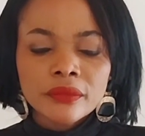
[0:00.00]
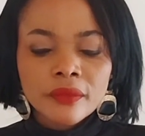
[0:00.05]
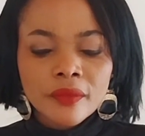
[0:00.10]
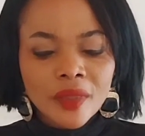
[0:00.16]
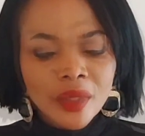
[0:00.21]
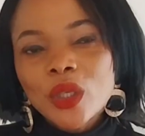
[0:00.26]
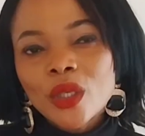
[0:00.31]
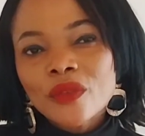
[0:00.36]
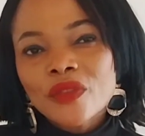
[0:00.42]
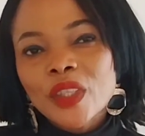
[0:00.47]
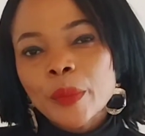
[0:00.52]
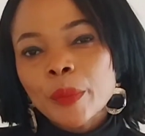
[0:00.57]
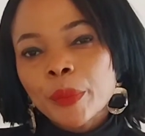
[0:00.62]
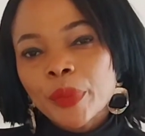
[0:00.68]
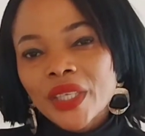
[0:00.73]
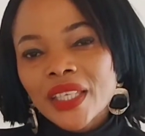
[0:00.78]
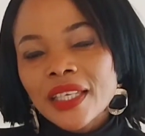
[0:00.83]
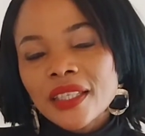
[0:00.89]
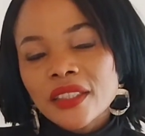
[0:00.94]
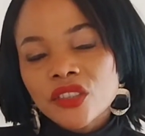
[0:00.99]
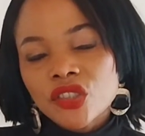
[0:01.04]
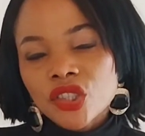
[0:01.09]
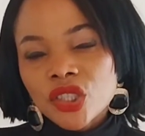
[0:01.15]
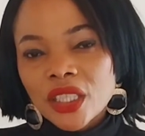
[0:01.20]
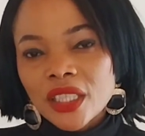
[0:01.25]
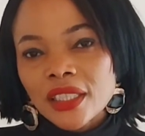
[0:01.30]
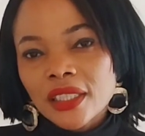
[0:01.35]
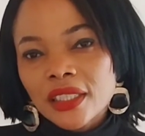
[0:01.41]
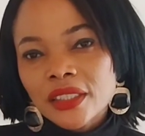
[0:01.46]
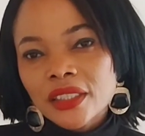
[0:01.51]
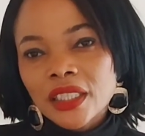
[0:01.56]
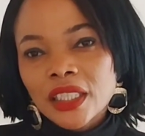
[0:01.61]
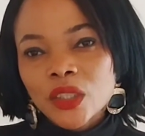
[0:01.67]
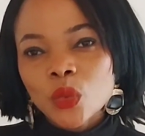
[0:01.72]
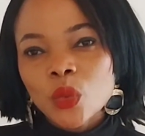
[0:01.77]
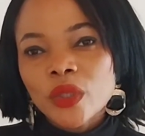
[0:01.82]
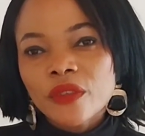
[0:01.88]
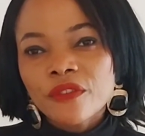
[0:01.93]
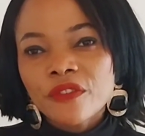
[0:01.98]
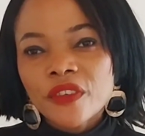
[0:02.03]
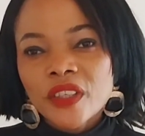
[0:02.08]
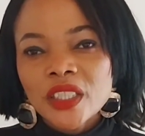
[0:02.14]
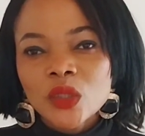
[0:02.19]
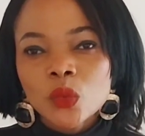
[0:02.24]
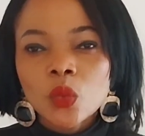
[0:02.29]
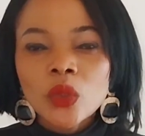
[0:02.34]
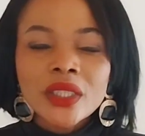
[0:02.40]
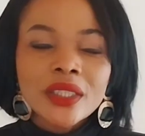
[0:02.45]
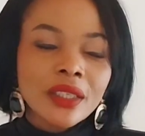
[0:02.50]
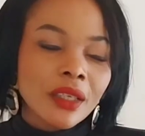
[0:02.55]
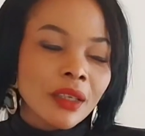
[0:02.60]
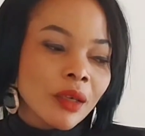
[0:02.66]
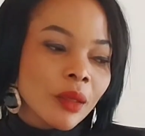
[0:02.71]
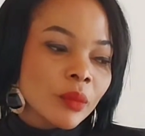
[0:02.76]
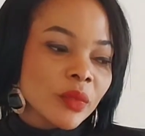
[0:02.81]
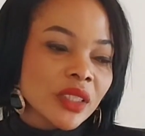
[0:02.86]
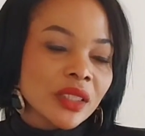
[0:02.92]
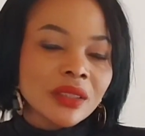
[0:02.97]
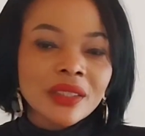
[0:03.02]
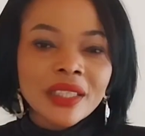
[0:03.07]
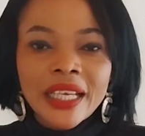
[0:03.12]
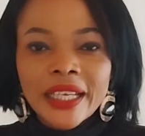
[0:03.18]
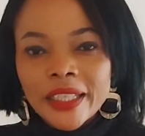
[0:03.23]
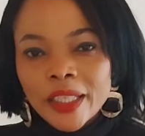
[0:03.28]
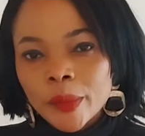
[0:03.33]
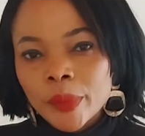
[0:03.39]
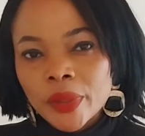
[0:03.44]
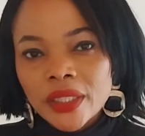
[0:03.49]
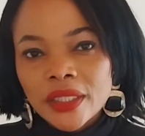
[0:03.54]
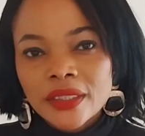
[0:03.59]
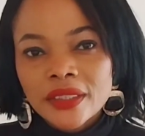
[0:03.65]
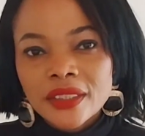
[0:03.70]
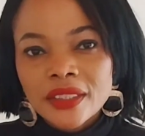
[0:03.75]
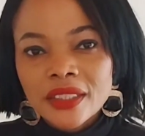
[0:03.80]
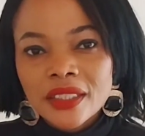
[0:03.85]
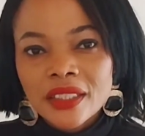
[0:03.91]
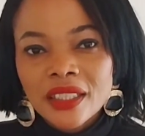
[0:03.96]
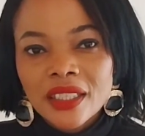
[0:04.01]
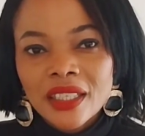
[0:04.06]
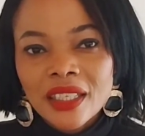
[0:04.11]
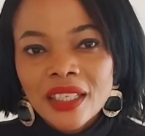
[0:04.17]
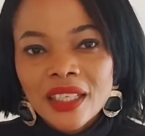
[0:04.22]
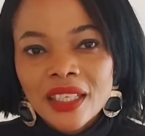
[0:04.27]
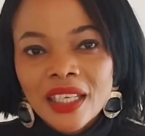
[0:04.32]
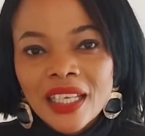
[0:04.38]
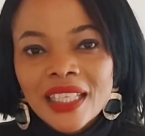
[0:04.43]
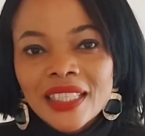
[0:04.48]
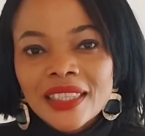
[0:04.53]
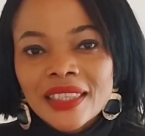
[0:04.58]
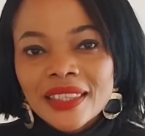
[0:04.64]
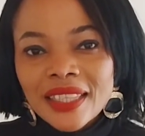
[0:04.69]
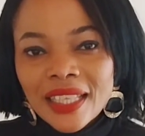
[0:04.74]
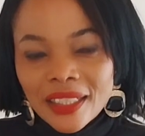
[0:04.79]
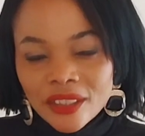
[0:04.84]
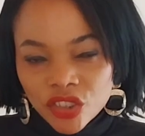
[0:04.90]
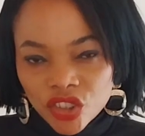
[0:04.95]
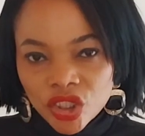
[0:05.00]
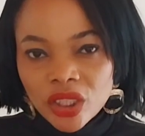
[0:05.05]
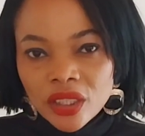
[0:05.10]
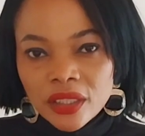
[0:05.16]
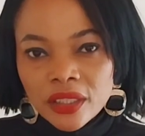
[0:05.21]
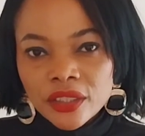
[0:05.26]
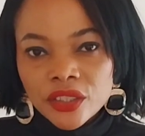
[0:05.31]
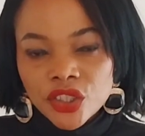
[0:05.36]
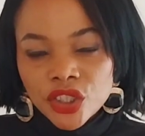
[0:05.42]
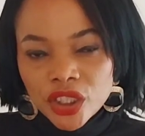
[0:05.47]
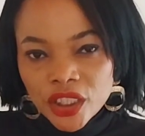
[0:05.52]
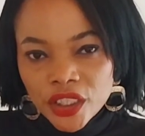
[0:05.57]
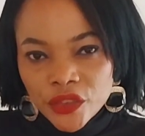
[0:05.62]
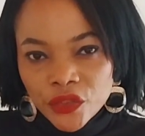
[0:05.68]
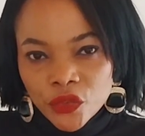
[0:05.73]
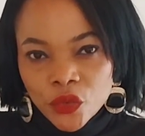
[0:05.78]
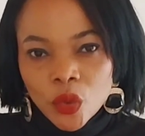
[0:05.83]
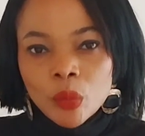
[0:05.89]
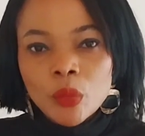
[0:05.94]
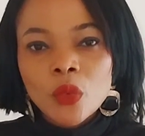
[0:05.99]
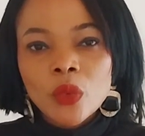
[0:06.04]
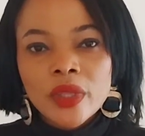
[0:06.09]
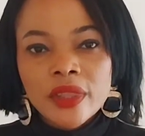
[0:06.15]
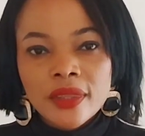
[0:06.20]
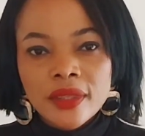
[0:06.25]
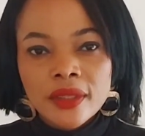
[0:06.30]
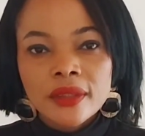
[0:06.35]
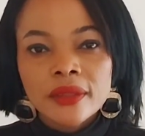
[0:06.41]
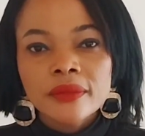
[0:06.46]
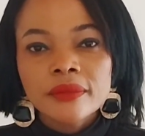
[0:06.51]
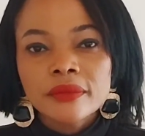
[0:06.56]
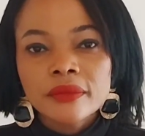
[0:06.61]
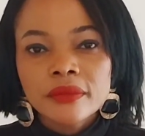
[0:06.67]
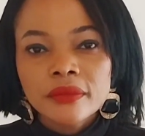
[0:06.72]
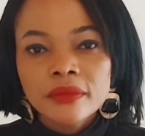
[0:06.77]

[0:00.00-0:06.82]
one of the biggest challenge that we face when it comes to likability that challenge is from within